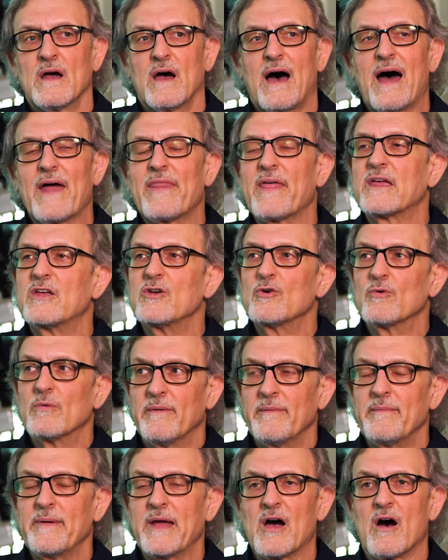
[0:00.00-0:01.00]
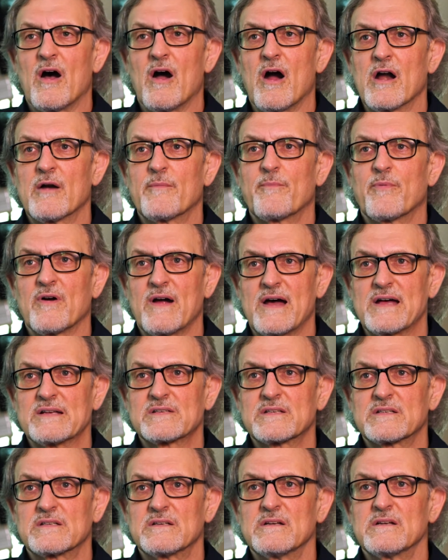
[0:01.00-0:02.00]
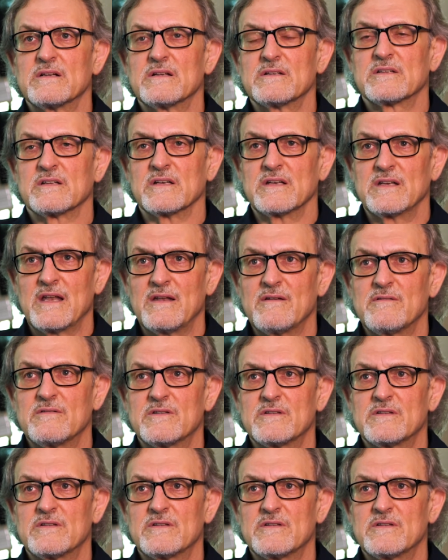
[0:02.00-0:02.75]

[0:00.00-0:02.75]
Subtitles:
I think you would be hard-pressed to